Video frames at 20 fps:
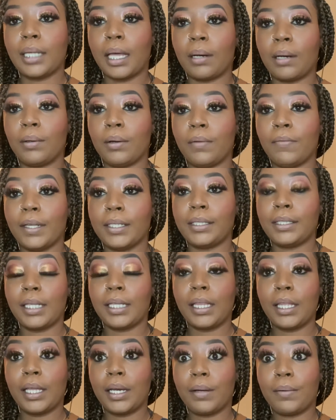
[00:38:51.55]
I don't know if I
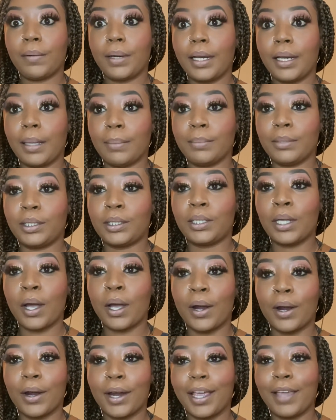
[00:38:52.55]
said that already. I'm
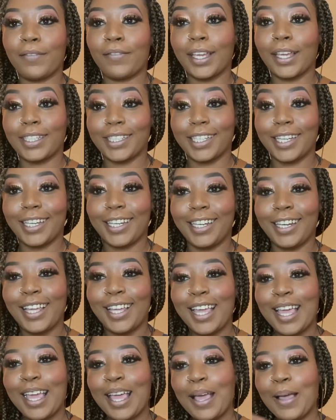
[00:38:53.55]
sorry if I did,
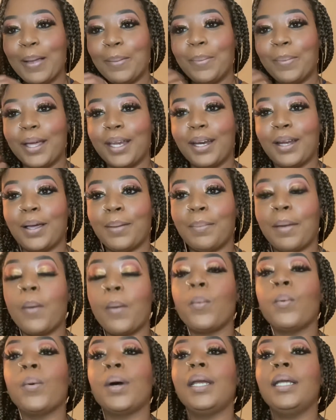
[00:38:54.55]
but I
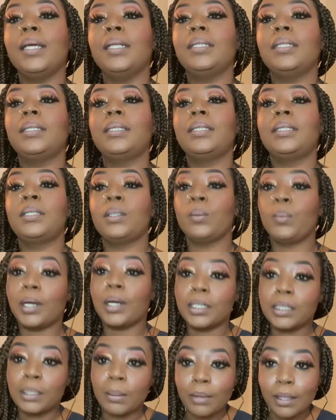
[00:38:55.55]
wanted to
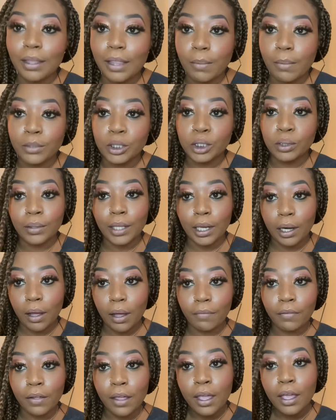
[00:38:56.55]
wear something that would show that off.
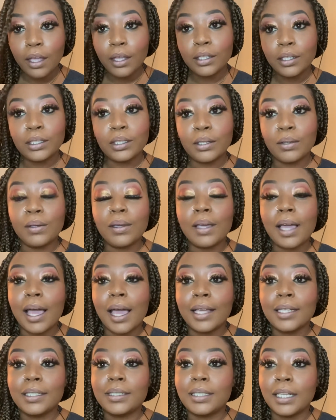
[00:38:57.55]
So you
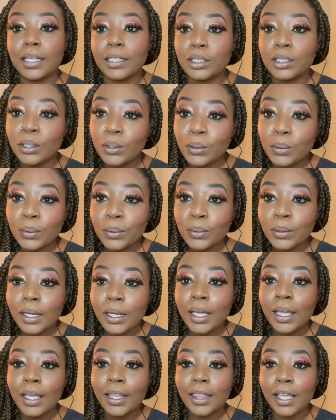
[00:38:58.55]
guys stay tuned.
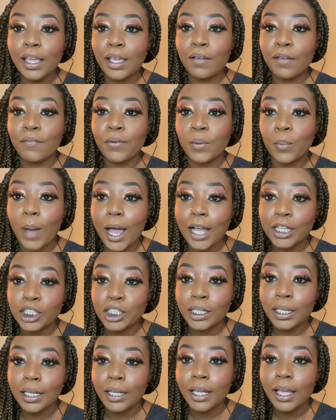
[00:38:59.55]
Thank you for
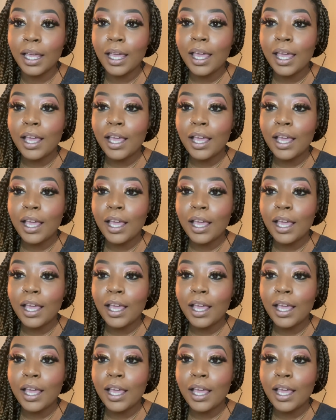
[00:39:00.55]
watching.